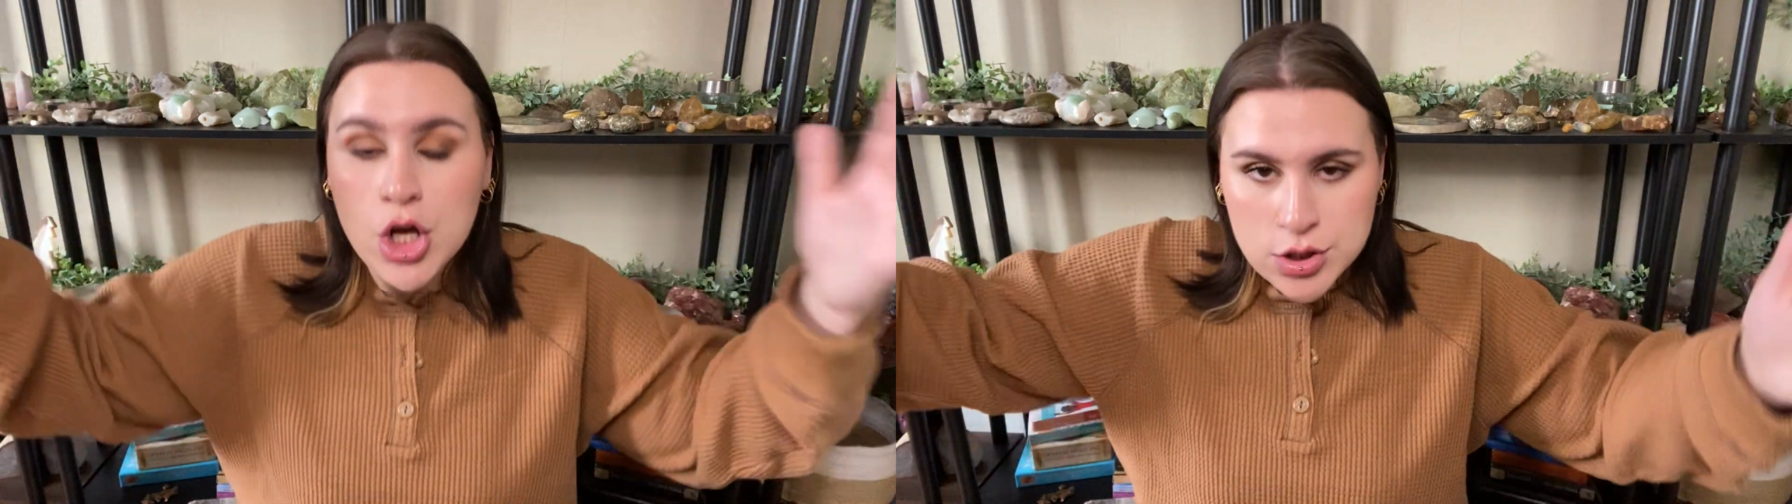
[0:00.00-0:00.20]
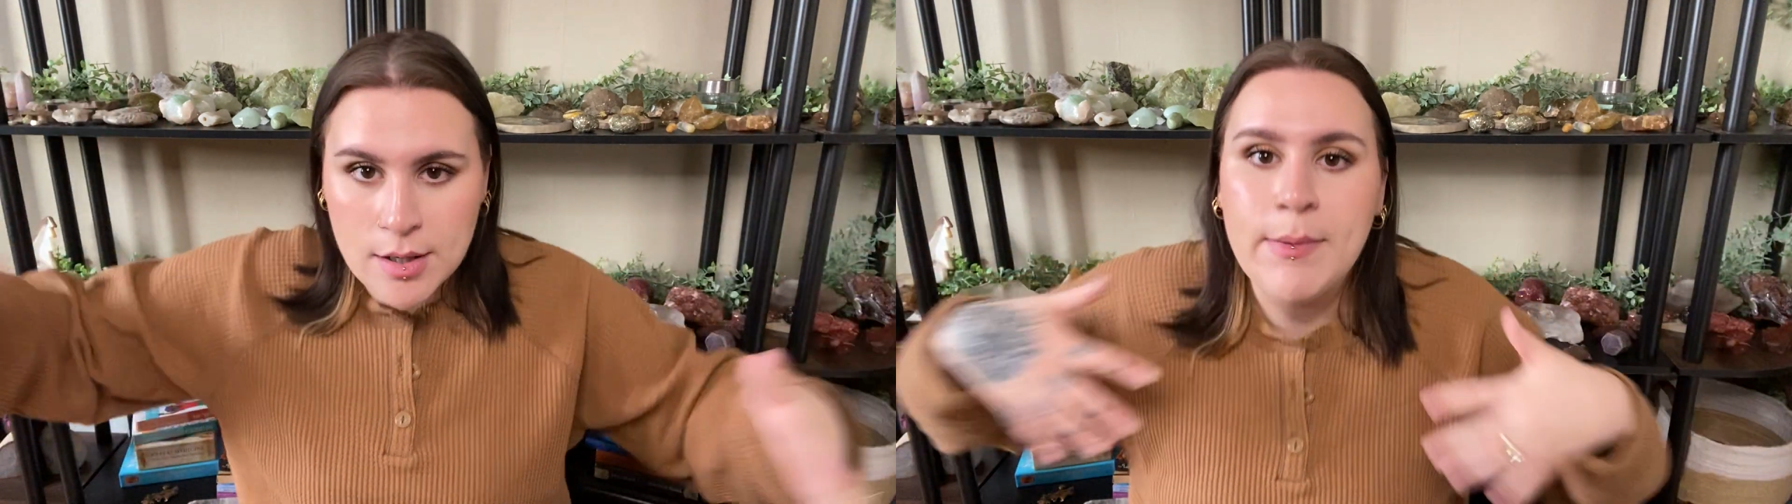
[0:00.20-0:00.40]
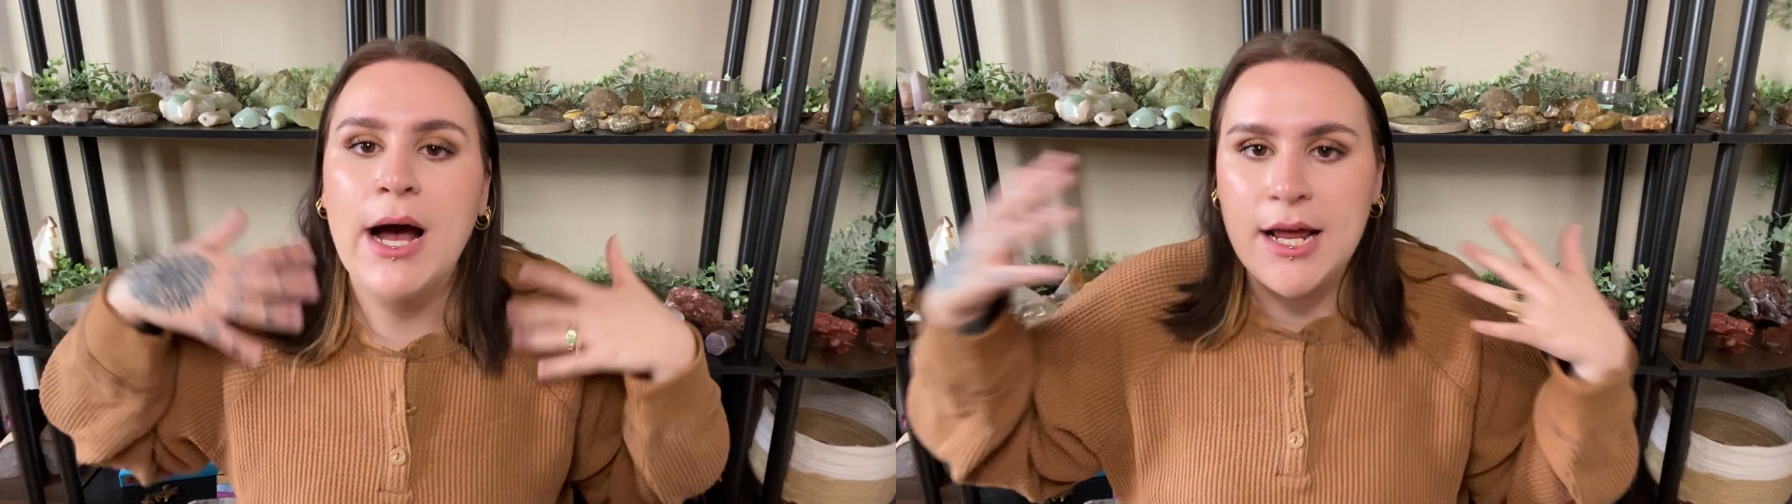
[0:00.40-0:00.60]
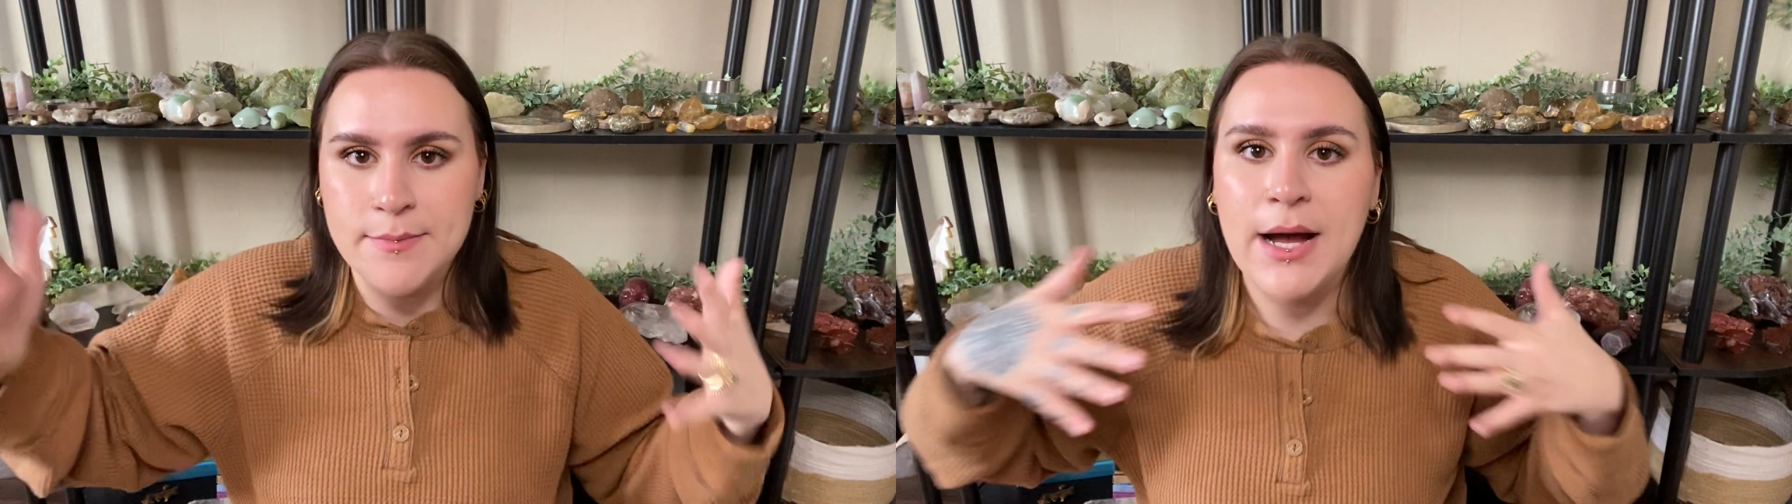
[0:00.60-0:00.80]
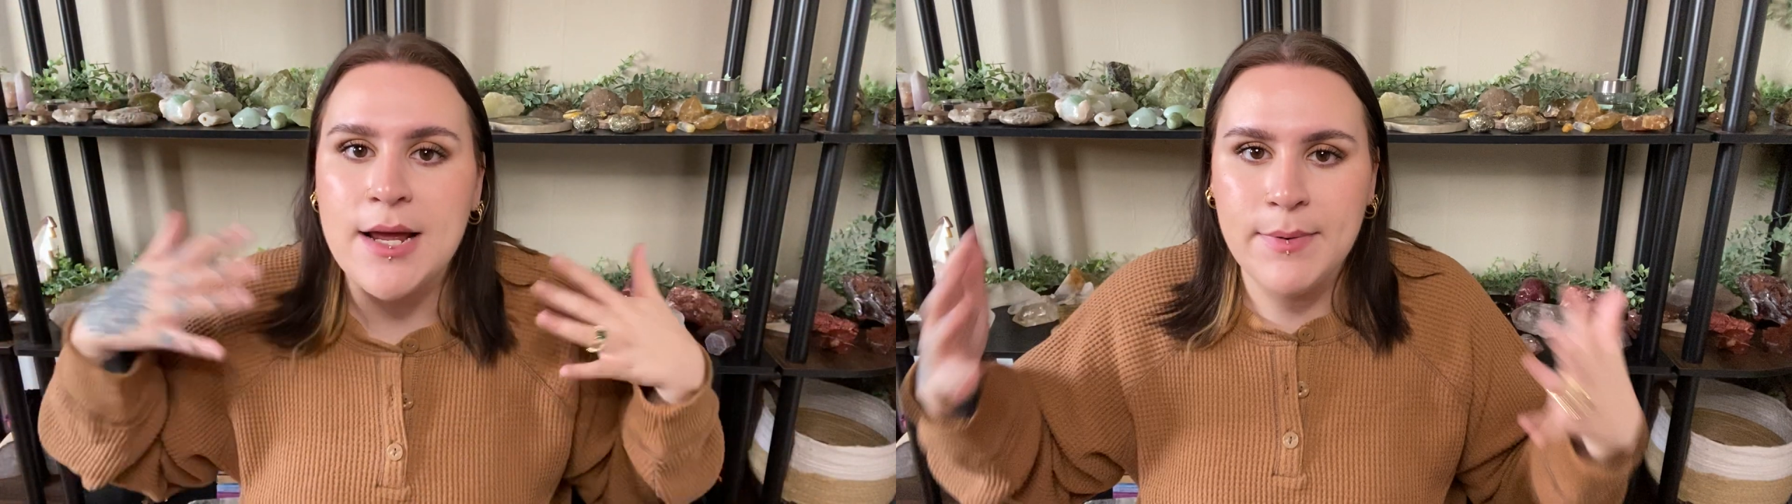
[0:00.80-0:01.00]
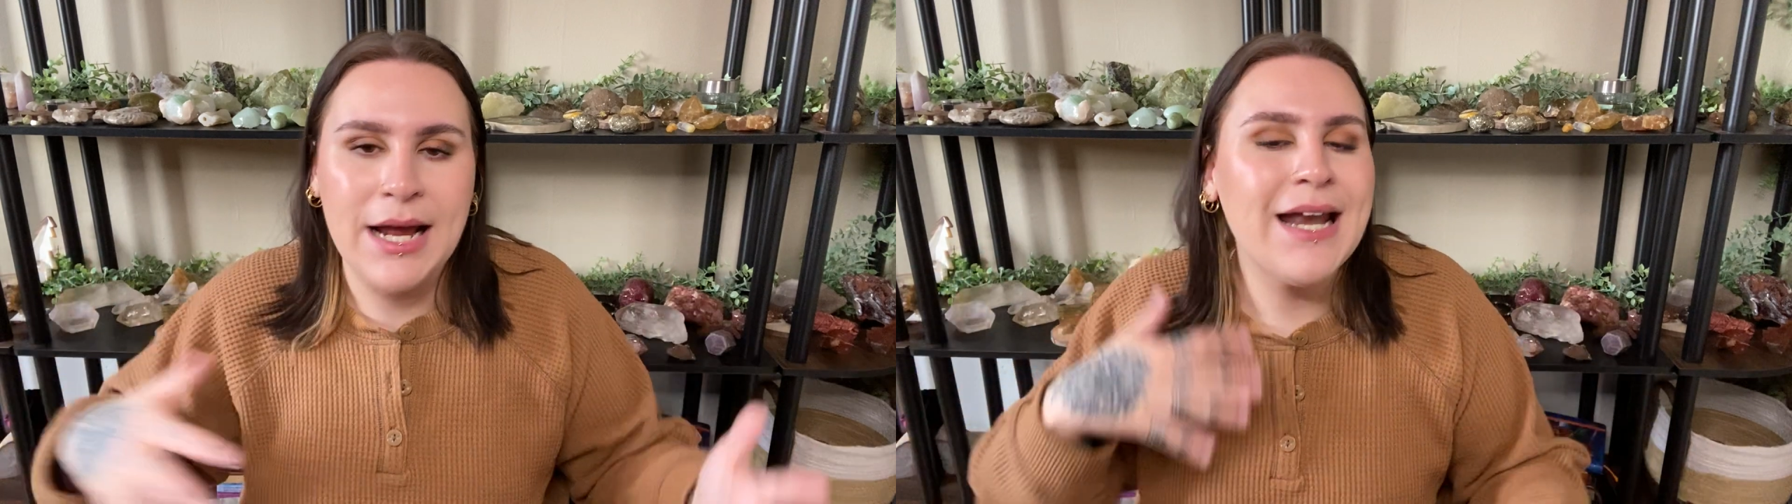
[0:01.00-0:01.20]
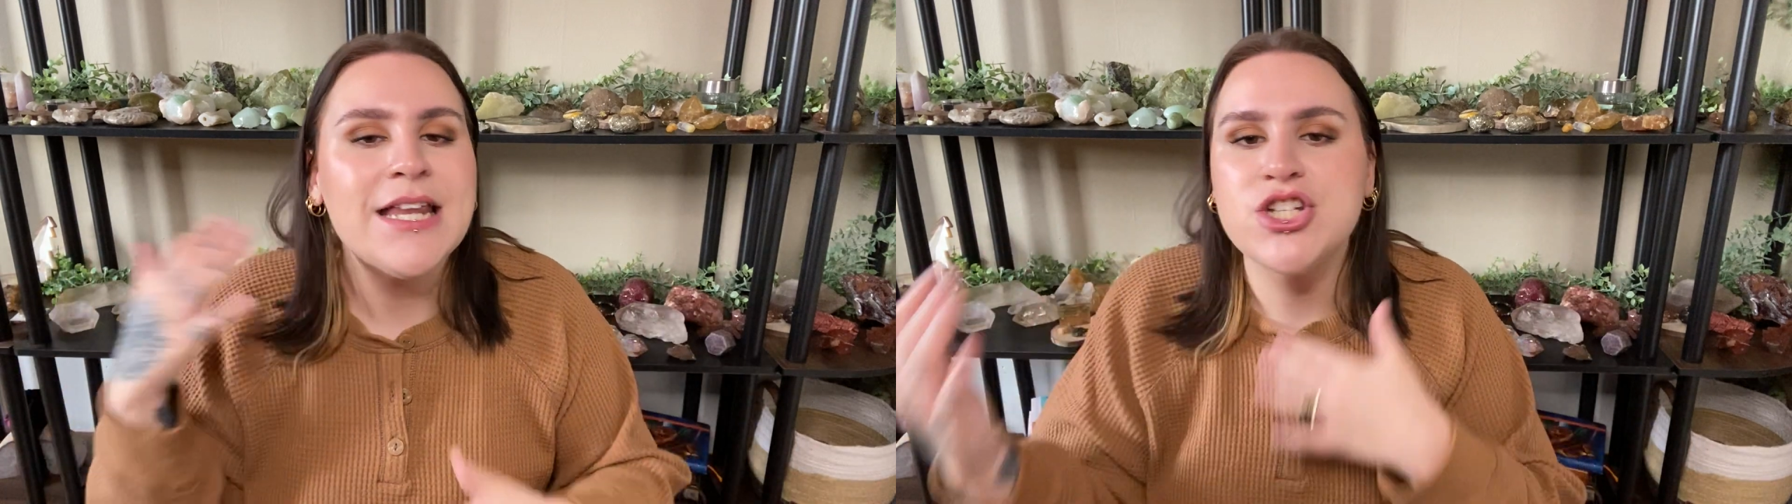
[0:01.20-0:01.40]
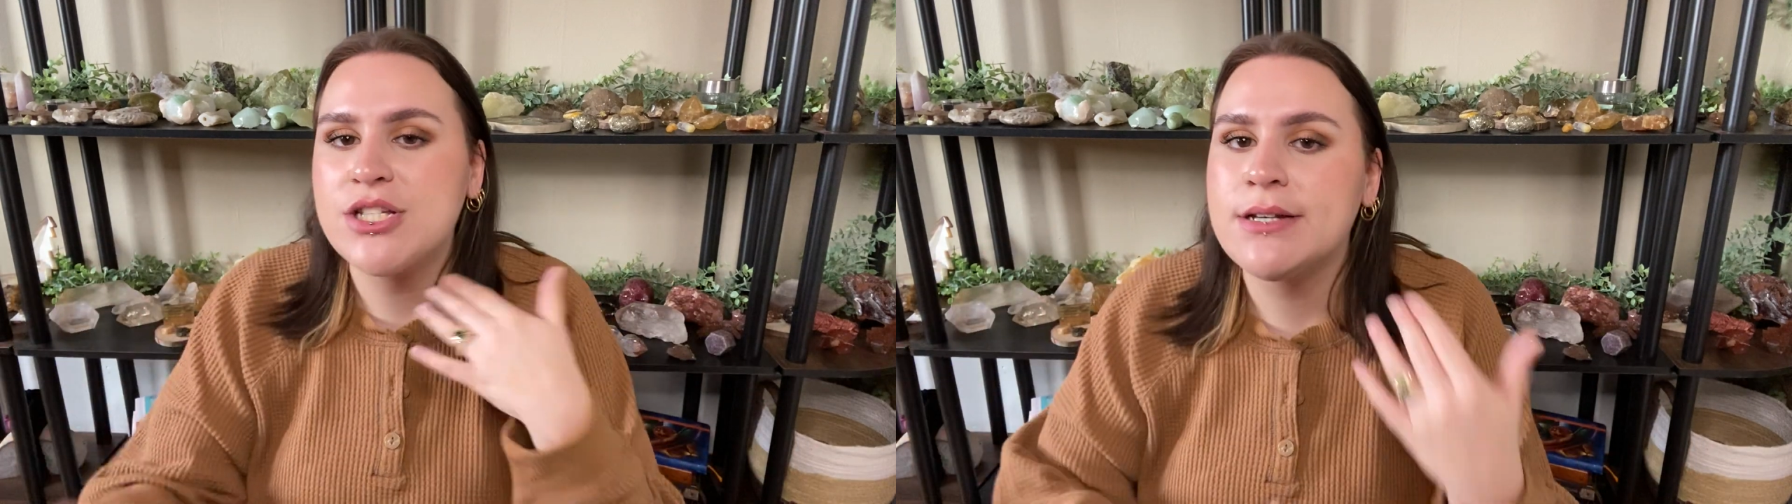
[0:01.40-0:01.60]
So I buy, I buy, I buy. And
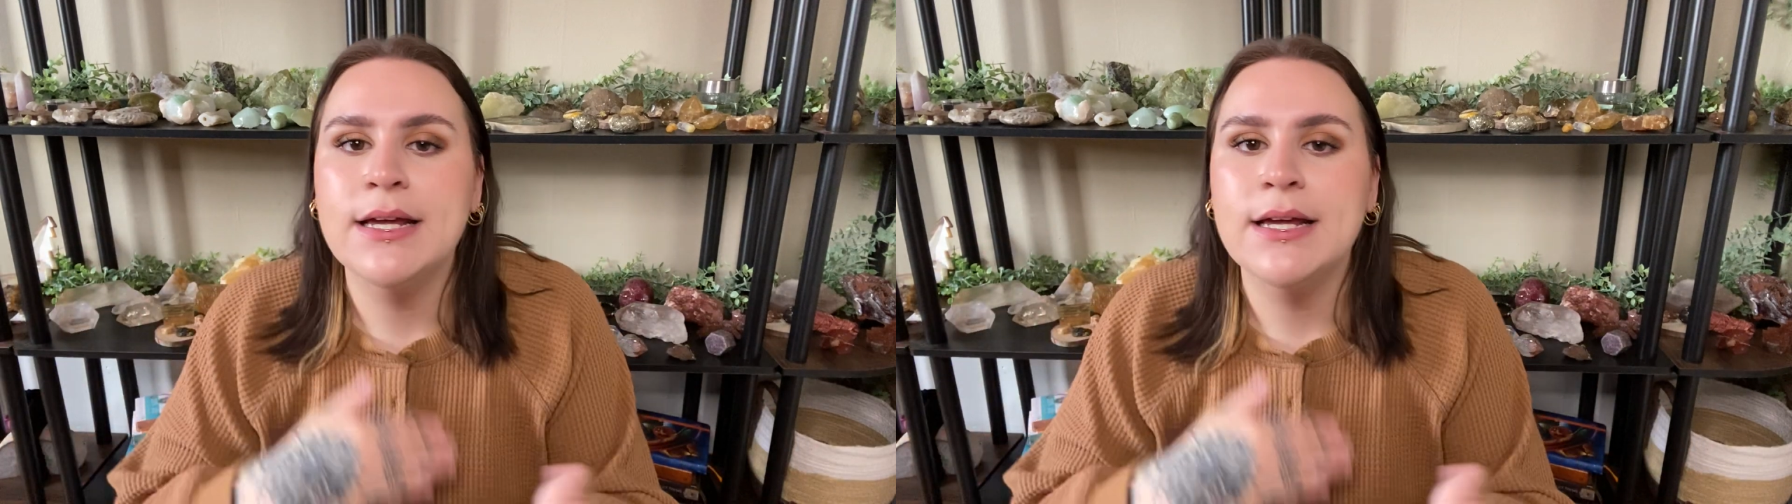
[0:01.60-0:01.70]
it just,